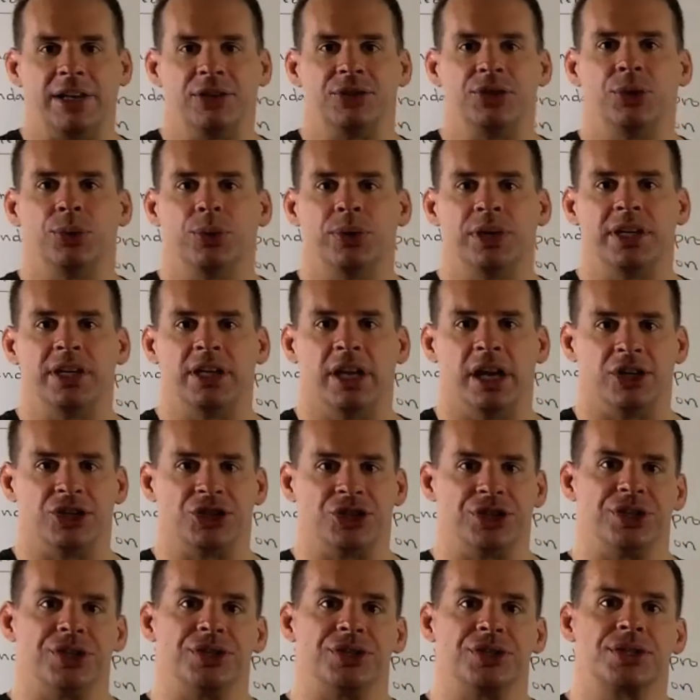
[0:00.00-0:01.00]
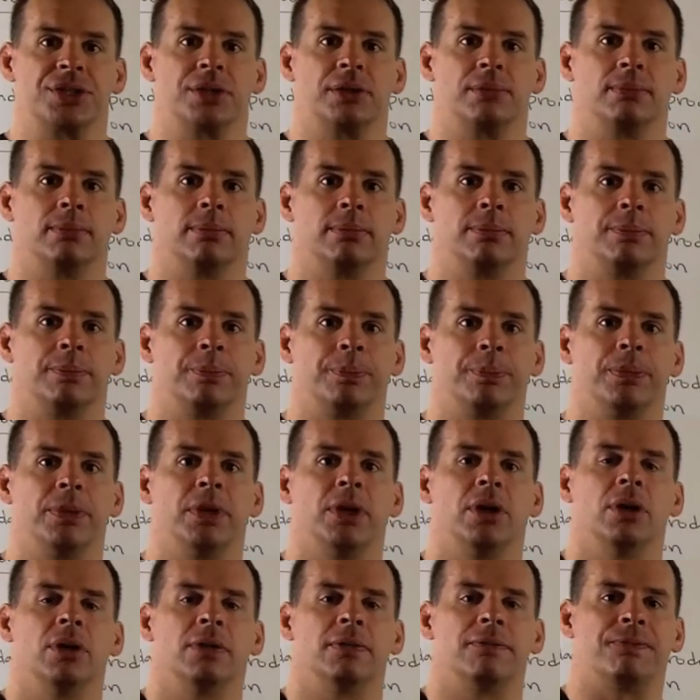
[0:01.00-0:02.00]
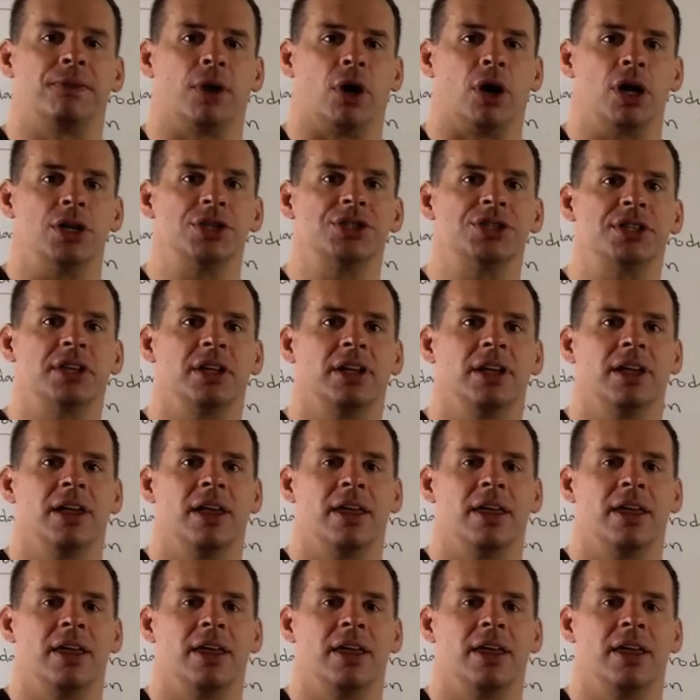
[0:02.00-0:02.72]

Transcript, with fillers: need two conditions. First,